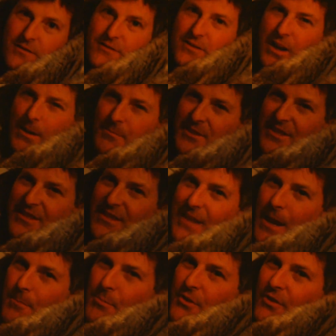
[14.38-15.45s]
Time to
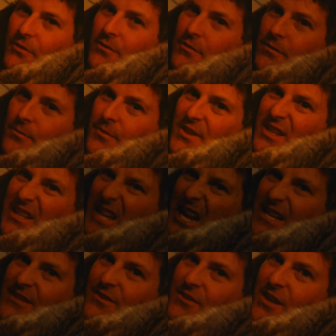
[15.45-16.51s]
sample what the
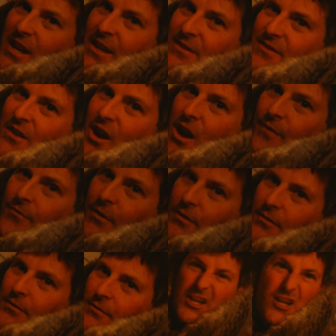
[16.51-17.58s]
Lannister has to offer.
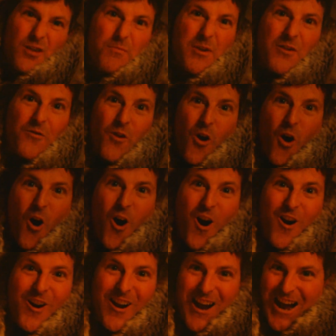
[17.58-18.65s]
Hear me
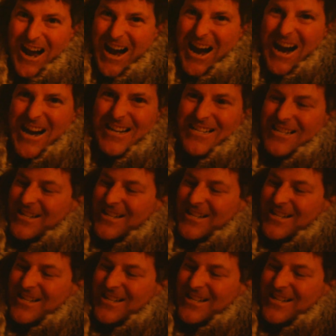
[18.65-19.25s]
roar! Ha!